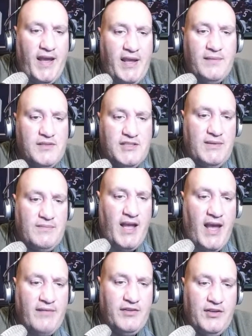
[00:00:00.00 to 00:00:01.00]
they seem to
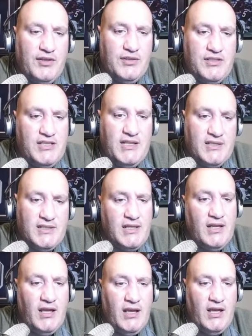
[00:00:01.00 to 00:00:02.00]
have a good season.